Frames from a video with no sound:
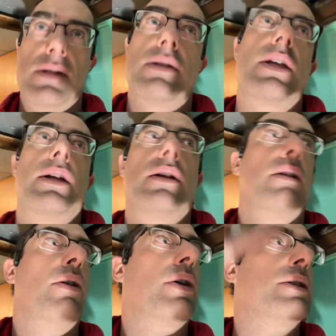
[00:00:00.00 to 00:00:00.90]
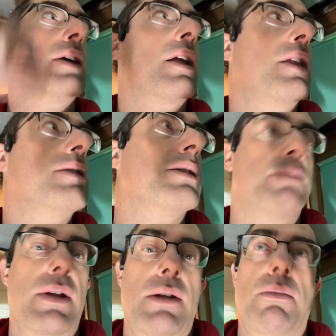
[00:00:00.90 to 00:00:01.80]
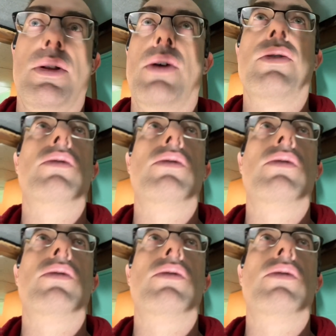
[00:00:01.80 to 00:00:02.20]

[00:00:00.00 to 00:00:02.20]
thing hooks that can suspend it below